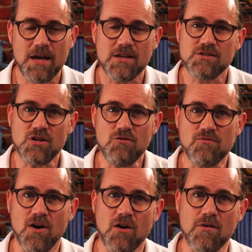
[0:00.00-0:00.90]
So
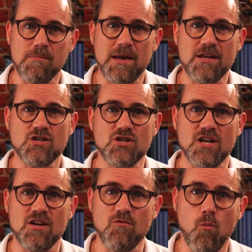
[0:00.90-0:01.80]
far, it managed to
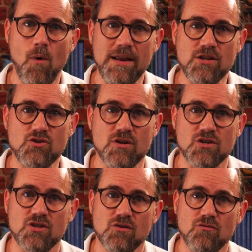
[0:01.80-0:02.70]
shave 1
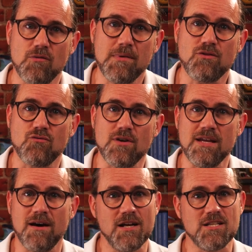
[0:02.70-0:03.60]
instruction from a
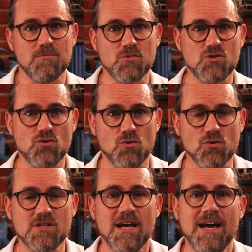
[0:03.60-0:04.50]
3-item
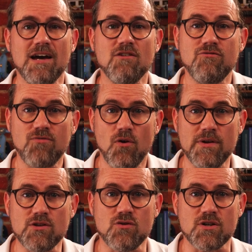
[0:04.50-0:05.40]
sort and 4
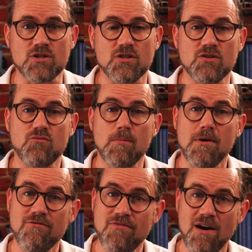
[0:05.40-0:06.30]
instructions from a
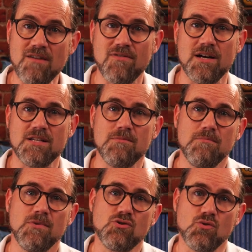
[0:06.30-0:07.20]
5-item
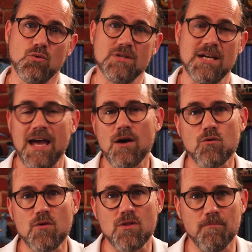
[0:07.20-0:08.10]
sorting
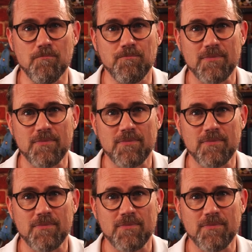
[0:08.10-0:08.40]
algorithm.